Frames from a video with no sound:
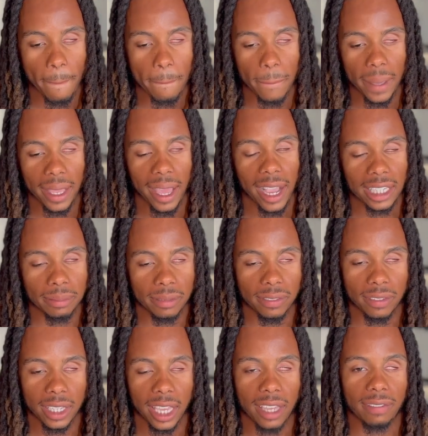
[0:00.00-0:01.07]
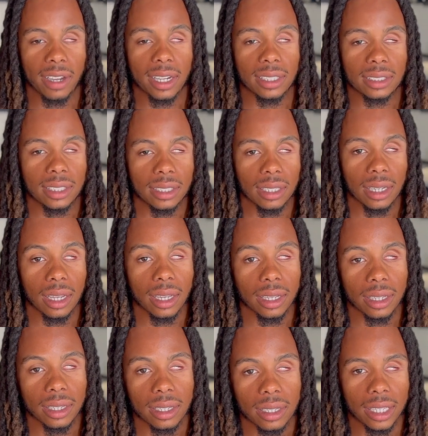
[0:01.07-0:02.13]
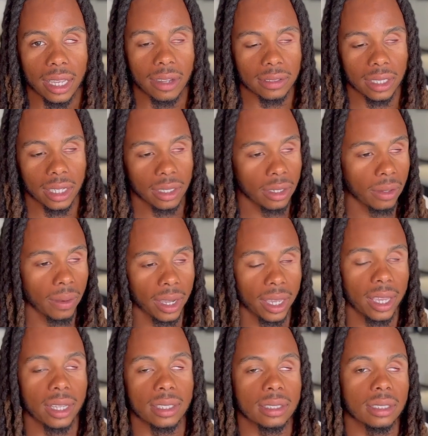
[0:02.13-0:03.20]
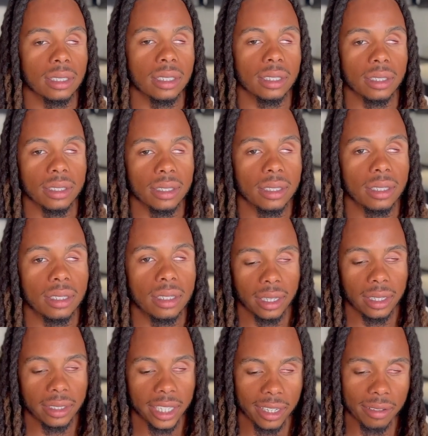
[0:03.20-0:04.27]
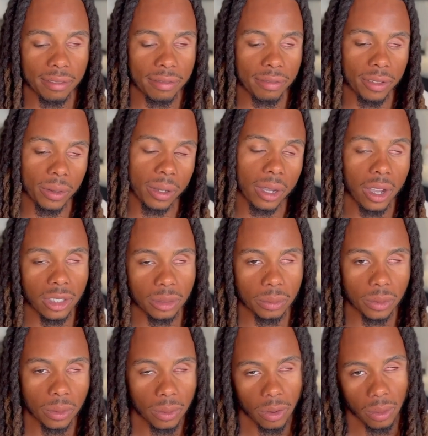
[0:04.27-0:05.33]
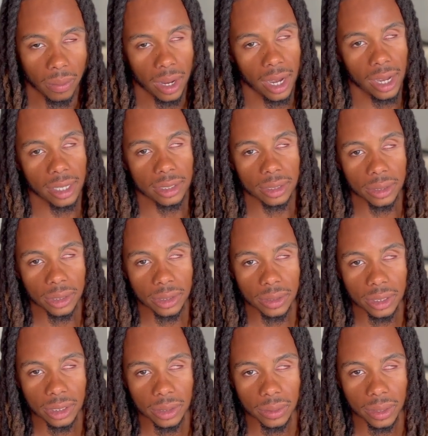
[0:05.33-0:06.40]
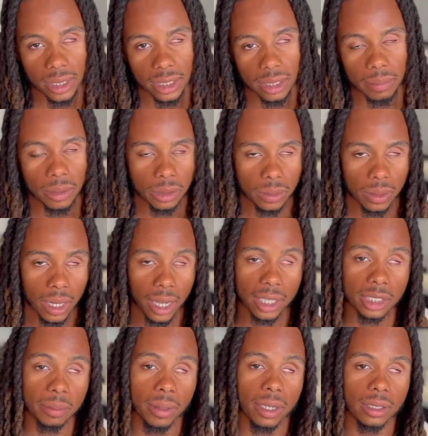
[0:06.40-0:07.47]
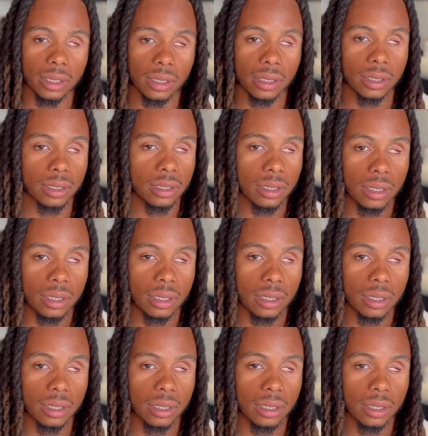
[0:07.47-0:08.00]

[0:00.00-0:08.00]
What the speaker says: and asked me if I could see the light. And I was like, no, I can't see it. And they didn't feel comfortable going with eye surgery, so they sent me to an eye specialist.